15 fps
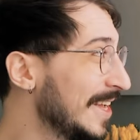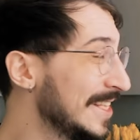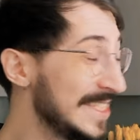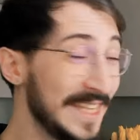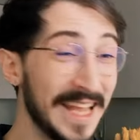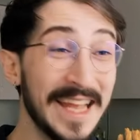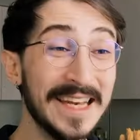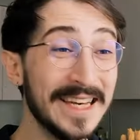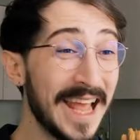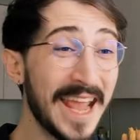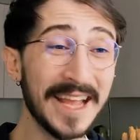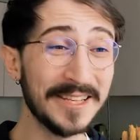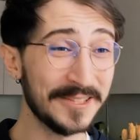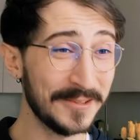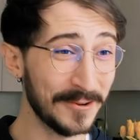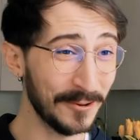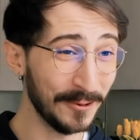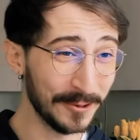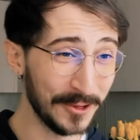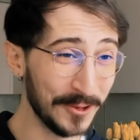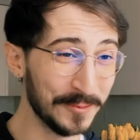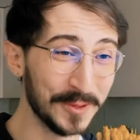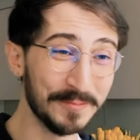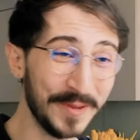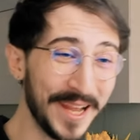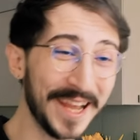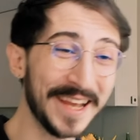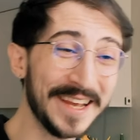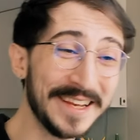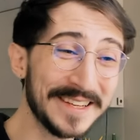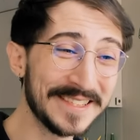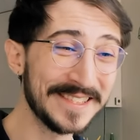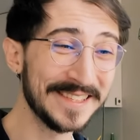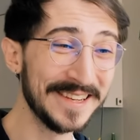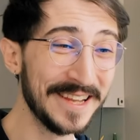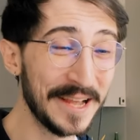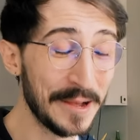it's innate to all human beings,